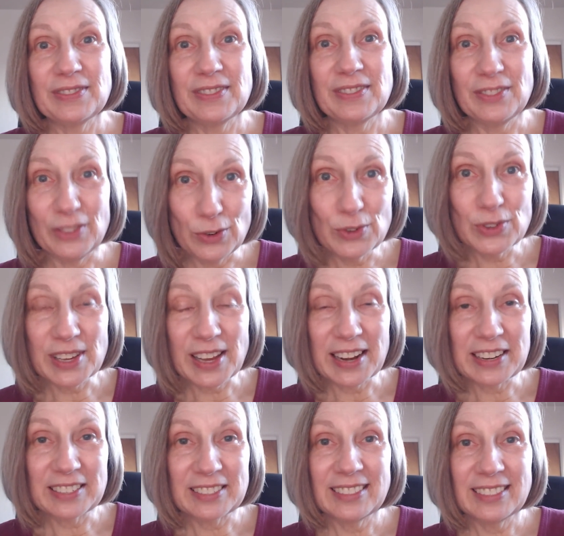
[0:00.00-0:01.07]

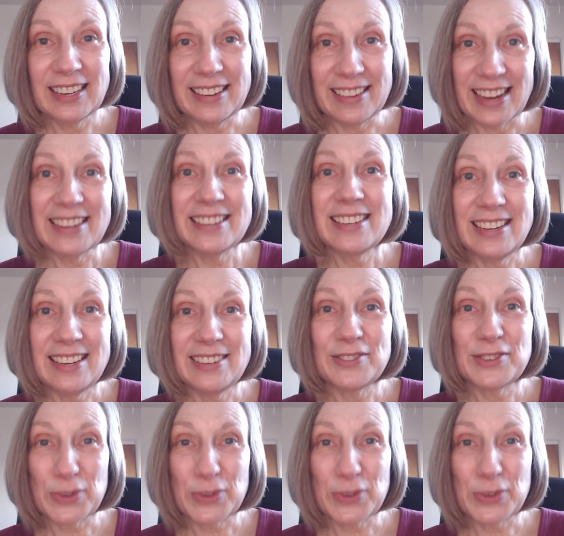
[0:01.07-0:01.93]
newsletter in nineteen